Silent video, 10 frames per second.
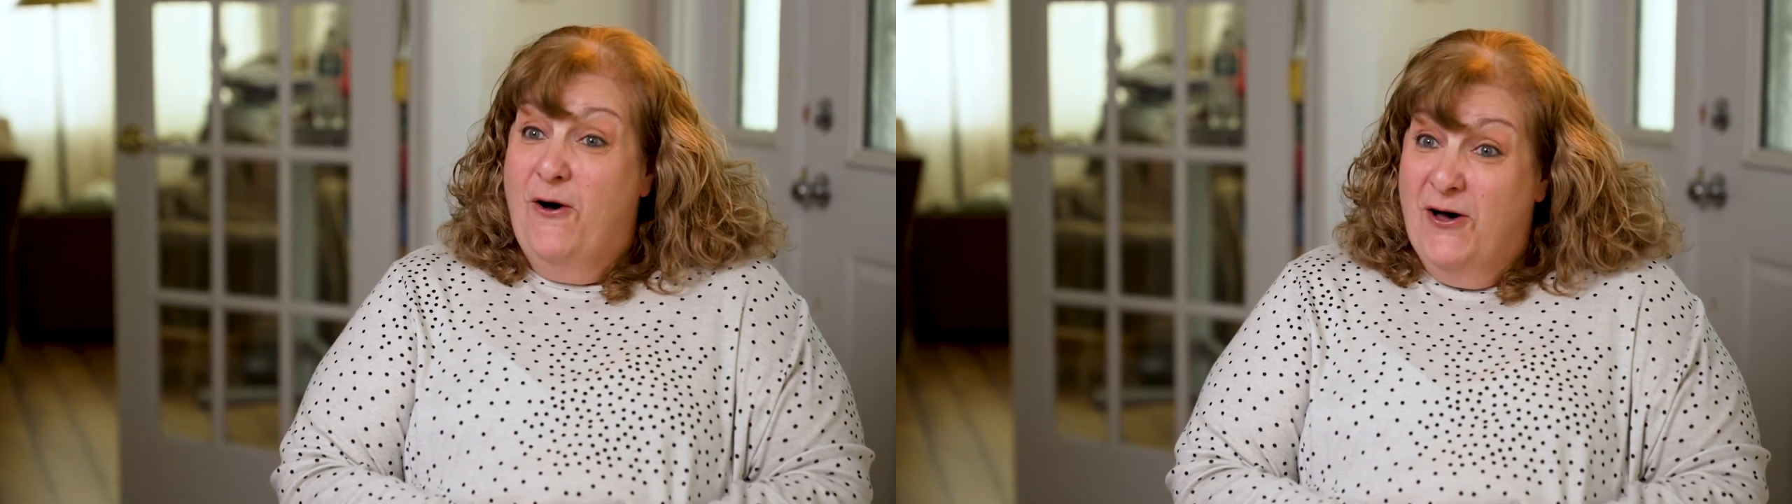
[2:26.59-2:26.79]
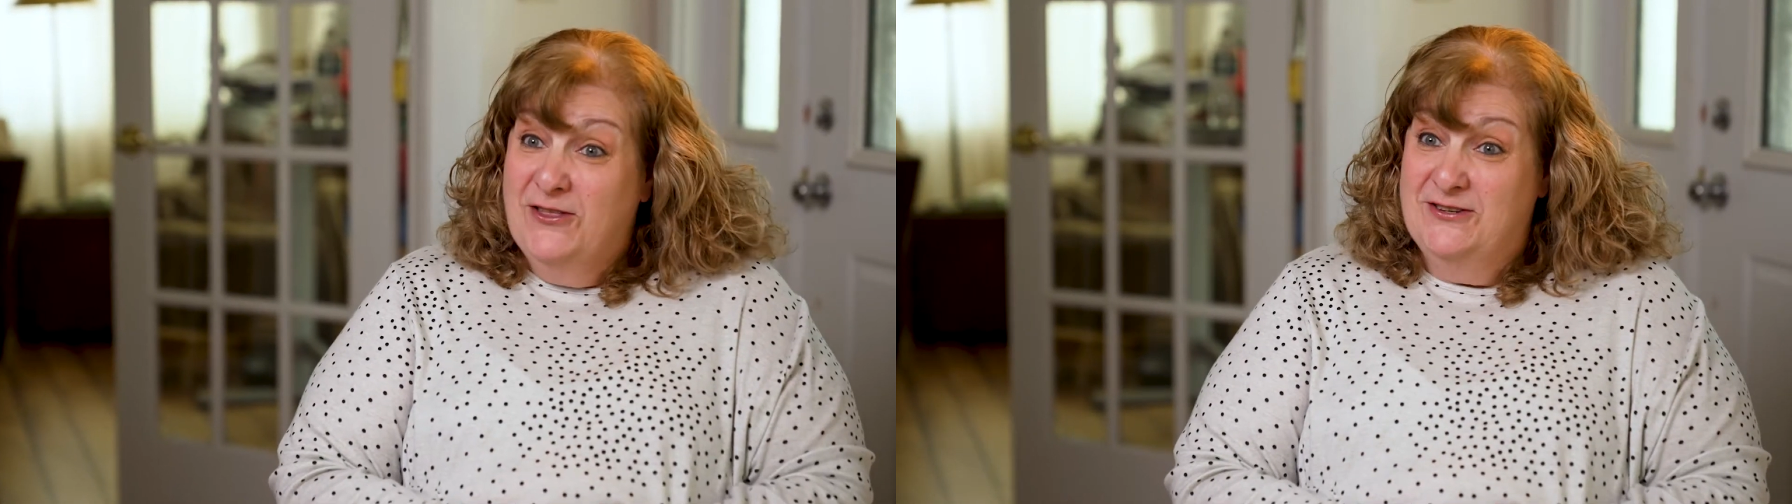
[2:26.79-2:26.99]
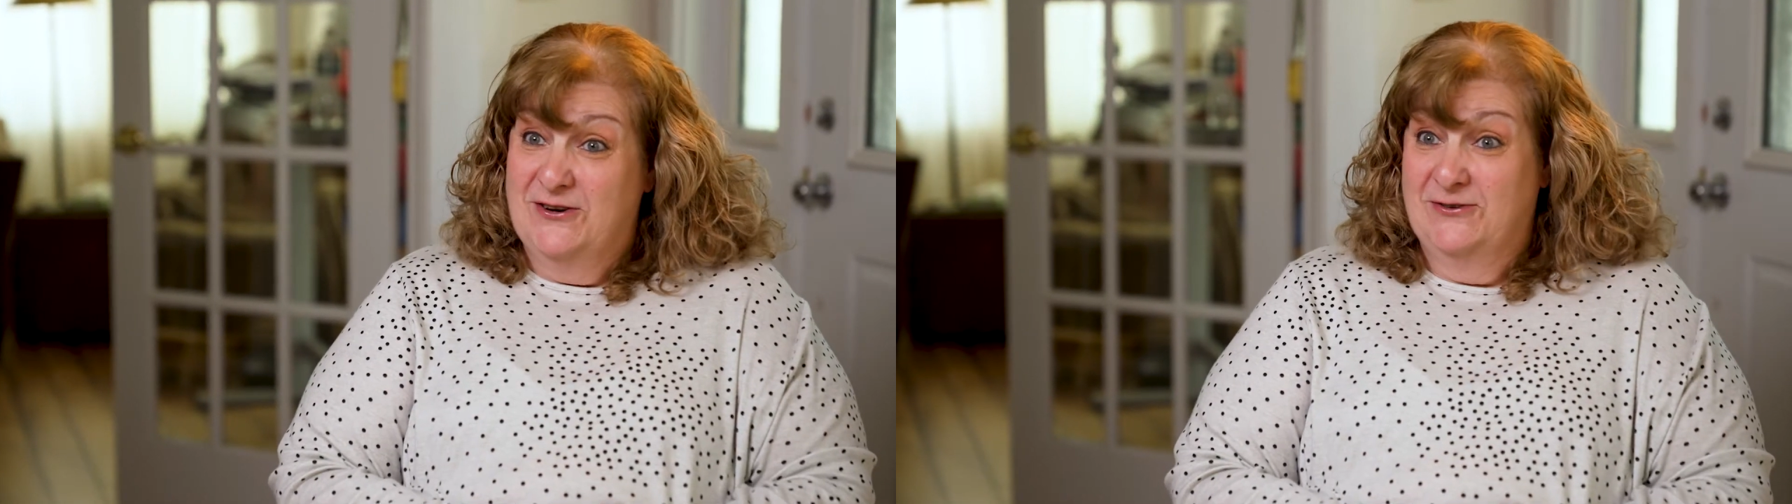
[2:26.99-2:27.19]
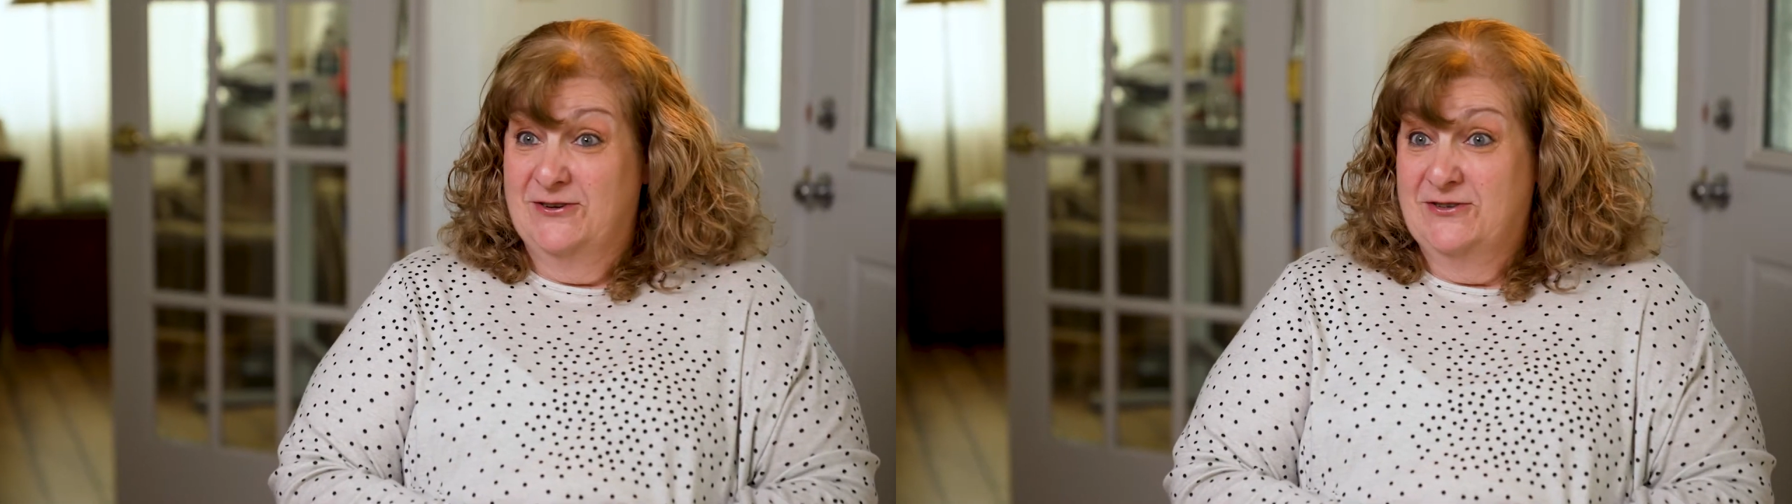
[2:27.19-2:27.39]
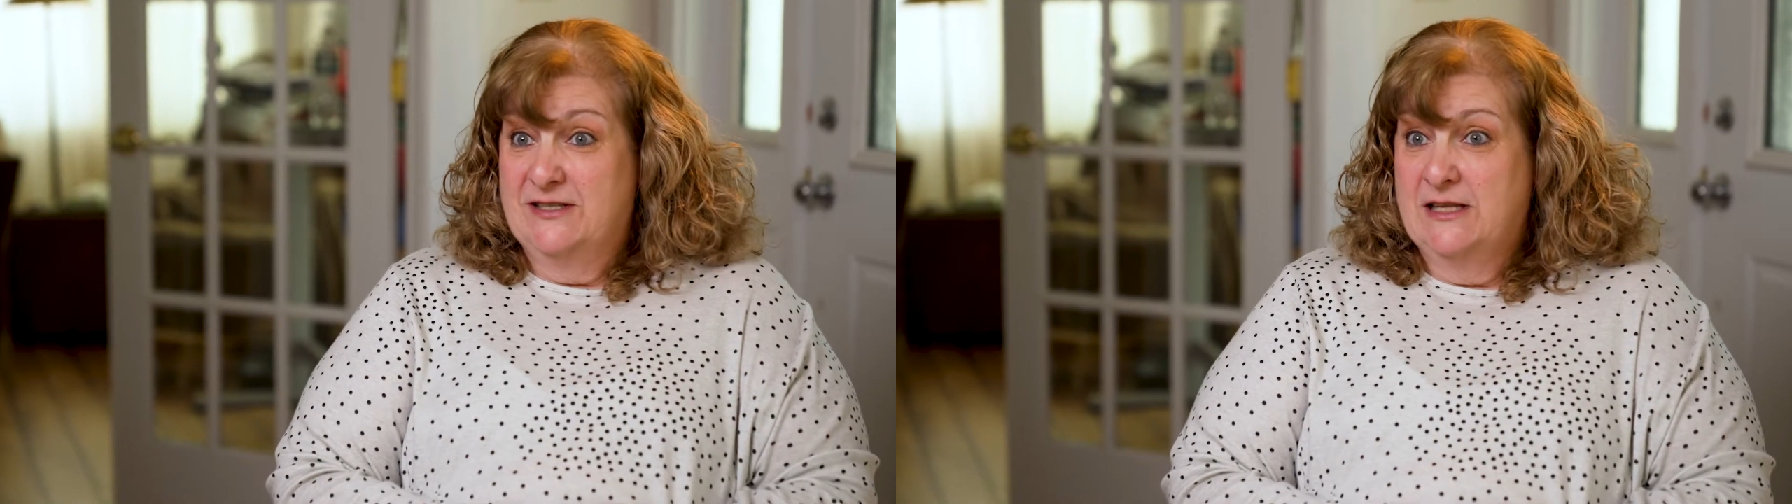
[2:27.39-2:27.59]
all the
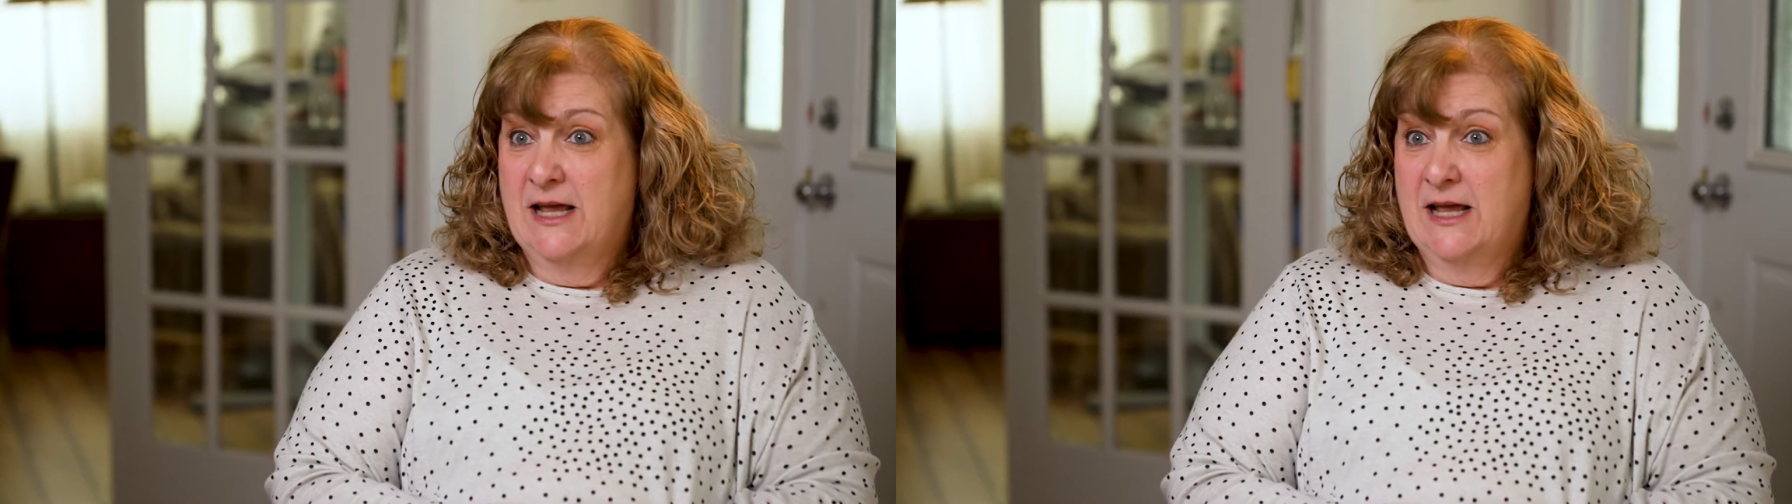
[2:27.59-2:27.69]
donors